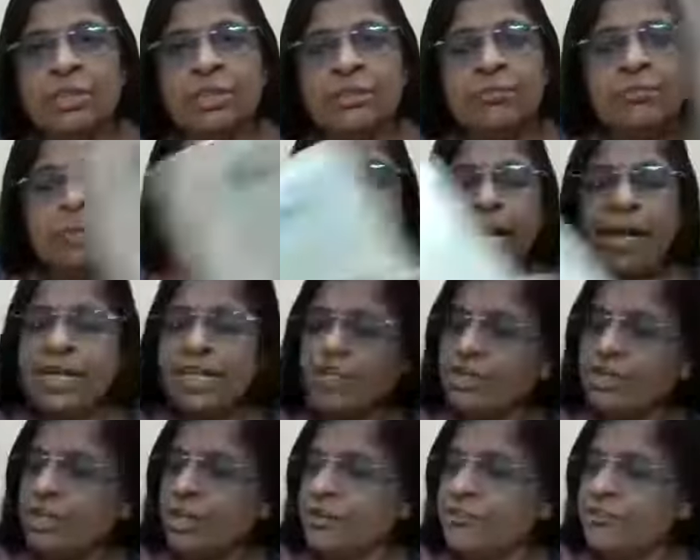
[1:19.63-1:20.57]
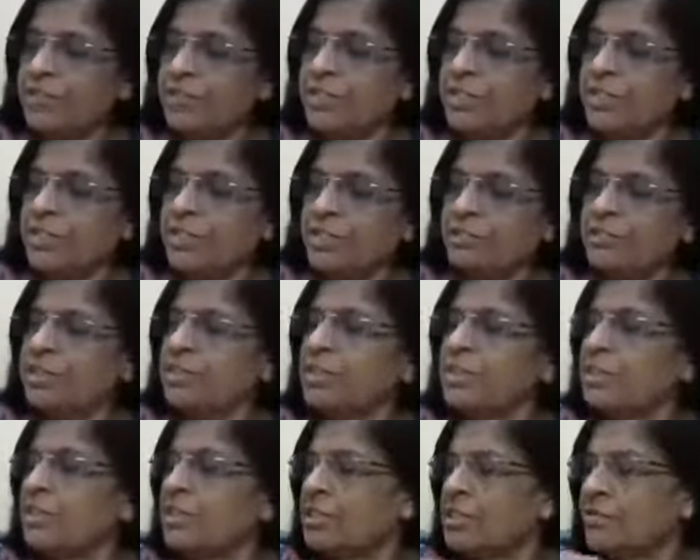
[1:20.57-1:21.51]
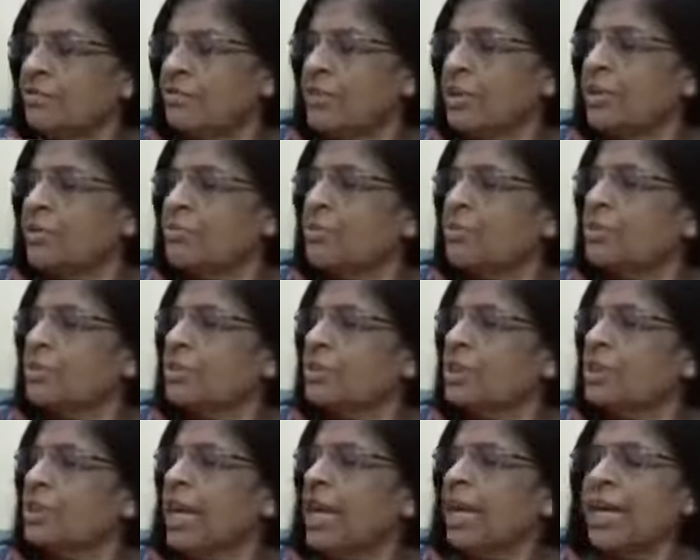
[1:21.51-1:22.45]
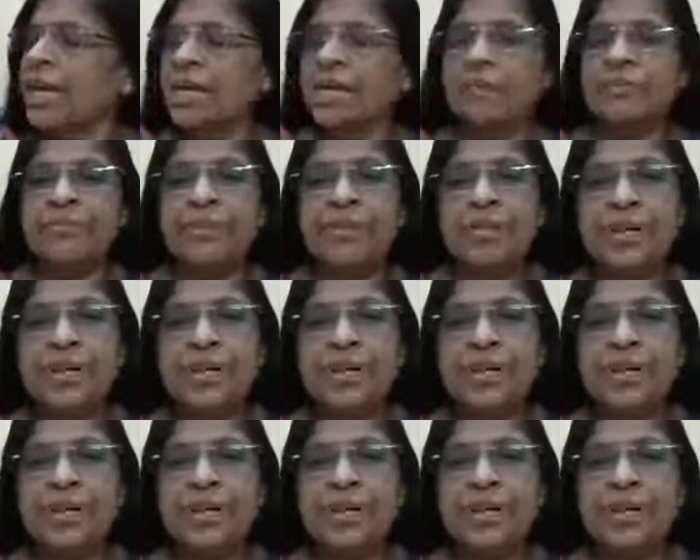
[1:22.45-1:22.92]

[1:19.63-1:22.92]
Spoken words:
by Sheffer. This is one book that I have